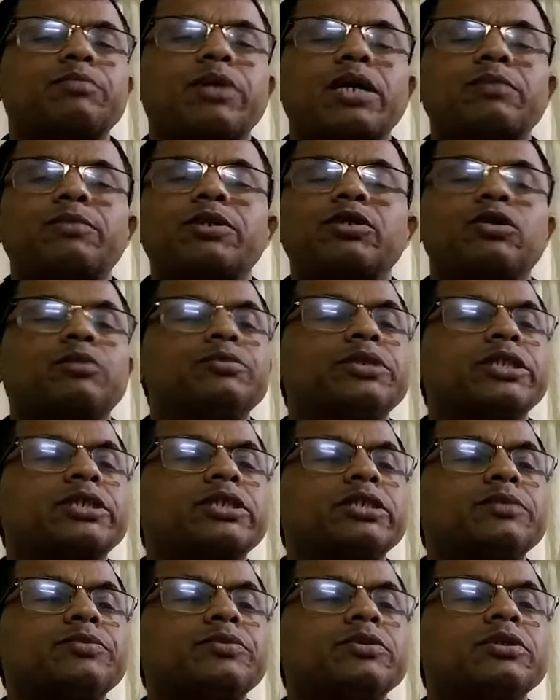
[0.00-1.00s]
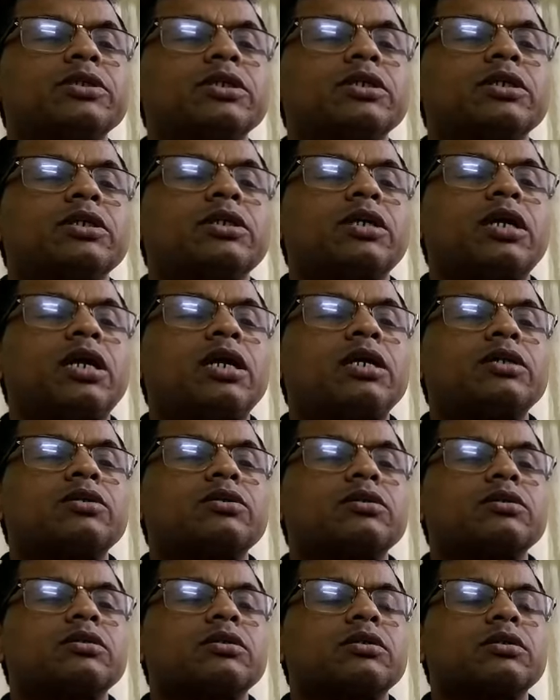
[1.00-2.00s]
Primary objectives
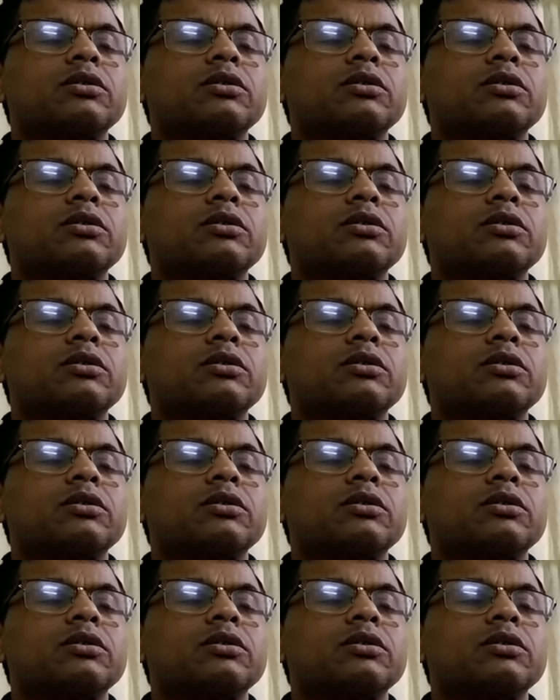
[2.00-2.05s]
are